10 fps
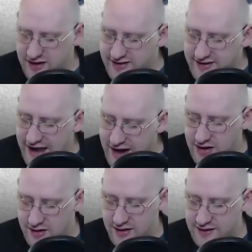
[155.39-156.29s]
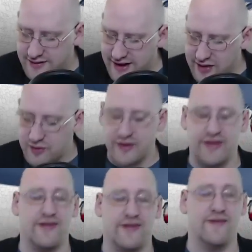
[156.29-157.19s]
scared. They don't know what is
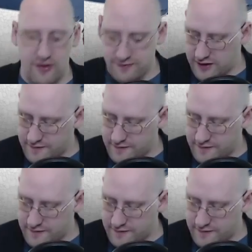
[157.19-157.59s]
involved.